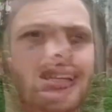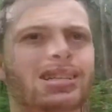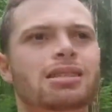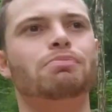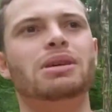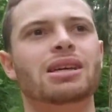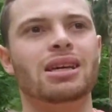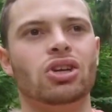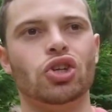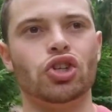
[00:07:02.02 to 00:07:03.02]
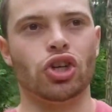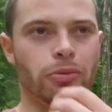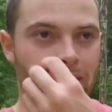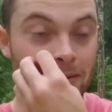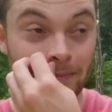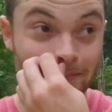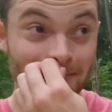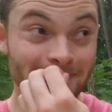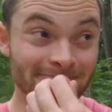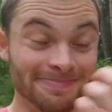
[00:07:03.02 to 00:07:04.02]
They need to be in German.
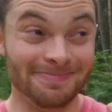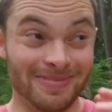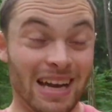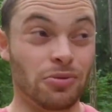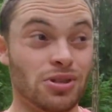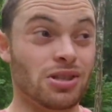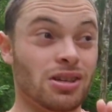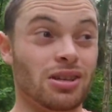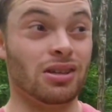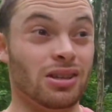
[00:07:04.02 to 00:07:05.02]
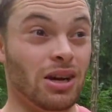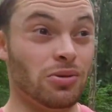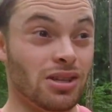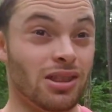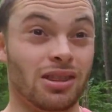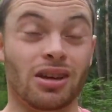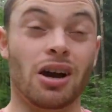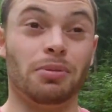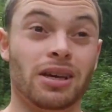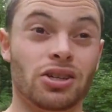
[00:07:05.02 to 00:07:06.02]
That was a
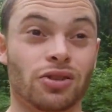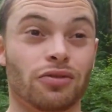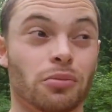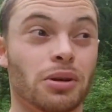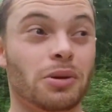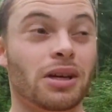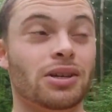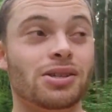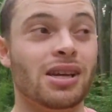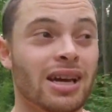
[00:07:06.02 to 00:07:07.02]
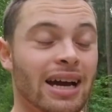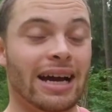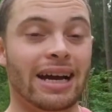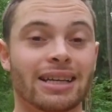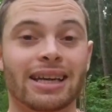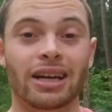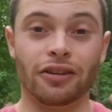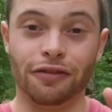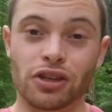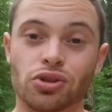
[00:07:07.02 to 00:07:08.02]
complication for me, because I had to get an
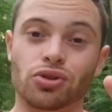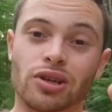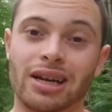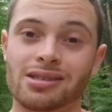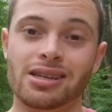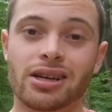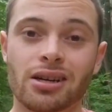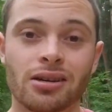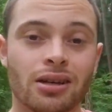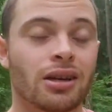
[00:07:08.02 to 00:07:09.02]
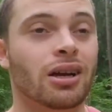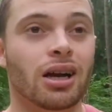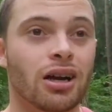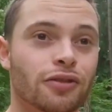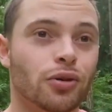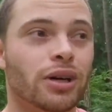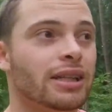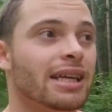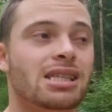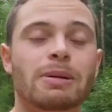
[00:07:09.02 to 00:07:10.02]
official translator for it,
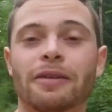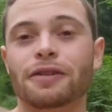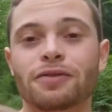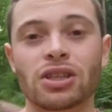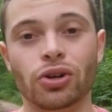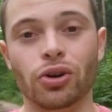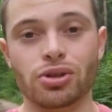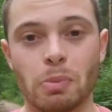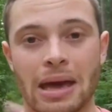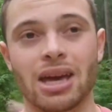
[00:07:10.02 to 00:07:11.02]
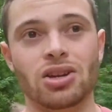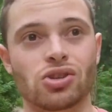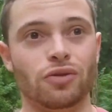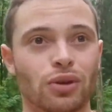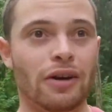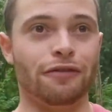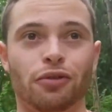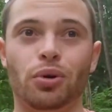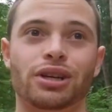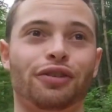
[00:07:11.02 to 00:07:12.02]
and that's about 50 euros a page. So if you have
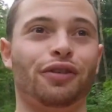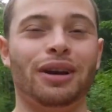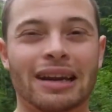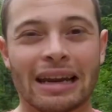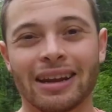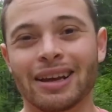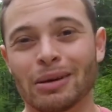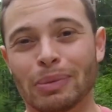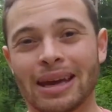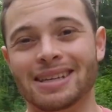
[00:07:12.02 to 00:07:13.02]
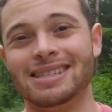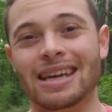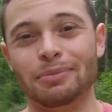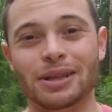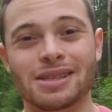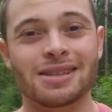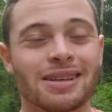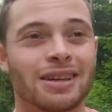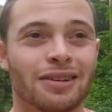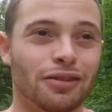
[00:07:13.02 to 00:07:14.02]
4 different bank statements
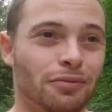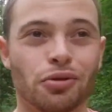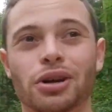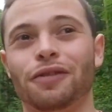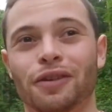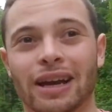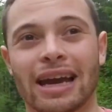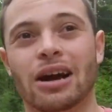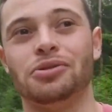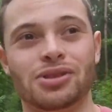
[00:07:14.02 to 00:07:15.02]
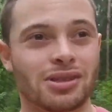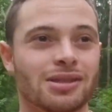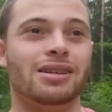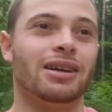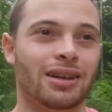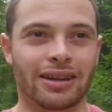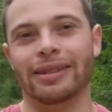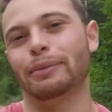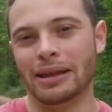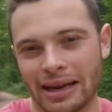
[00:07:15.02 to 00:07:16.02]
from 4 different accounts,
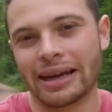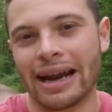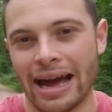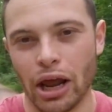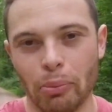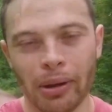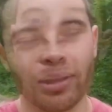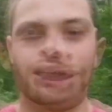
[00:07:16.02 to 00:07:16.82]
it can add up.